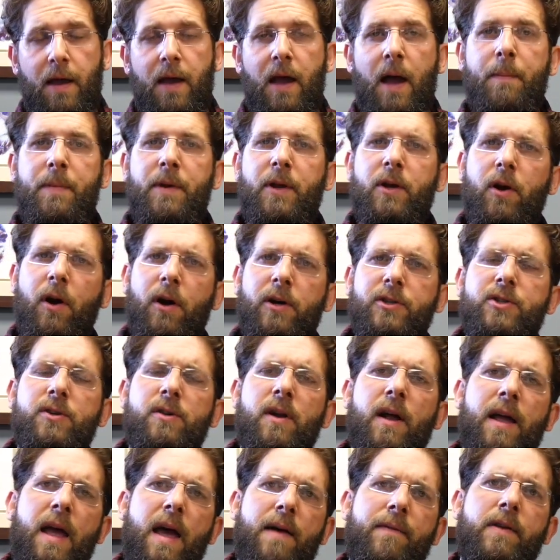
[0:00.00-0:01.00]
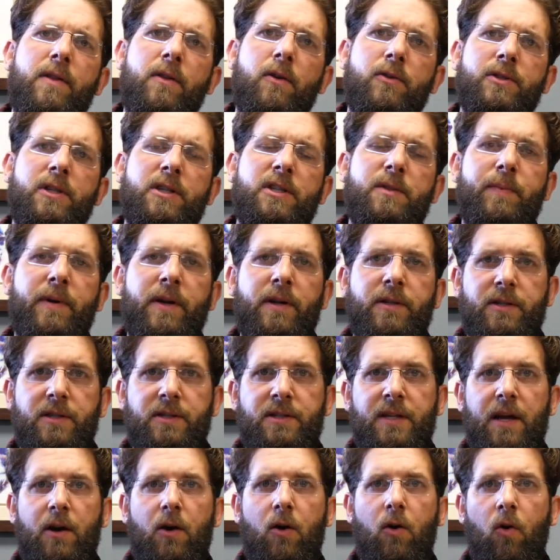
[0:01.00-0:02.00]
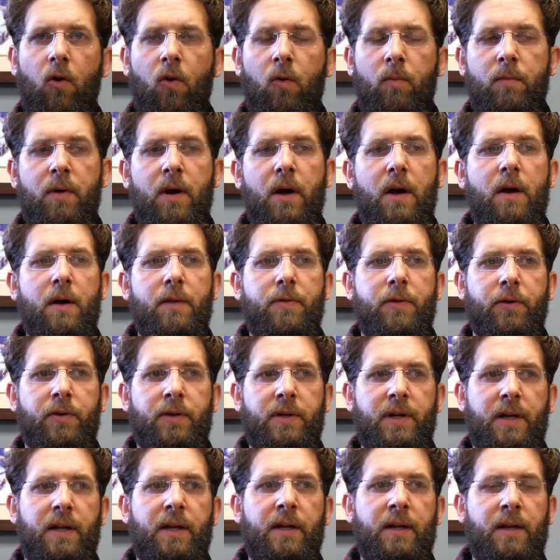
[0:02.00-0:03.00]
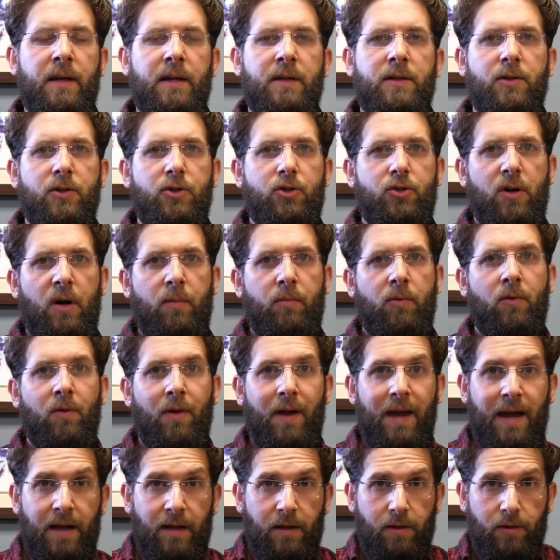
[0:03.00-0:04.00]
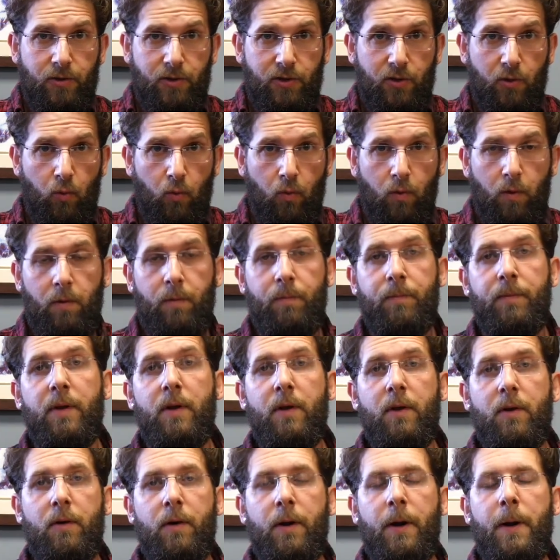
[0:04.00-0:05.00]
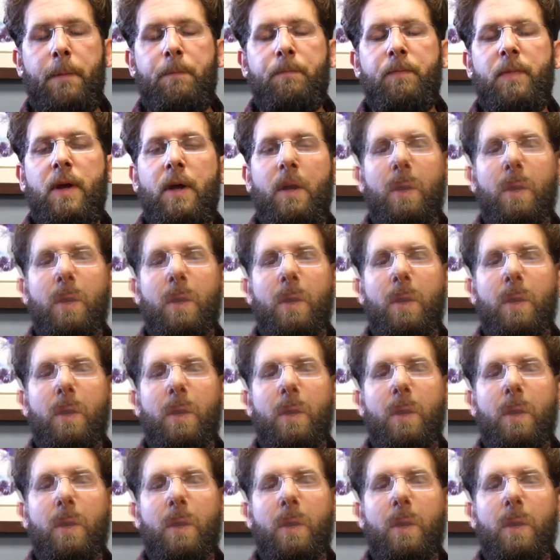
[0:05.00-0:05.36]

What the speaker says: And because they're not having those experiences at home, they're getting into trouble at school, right?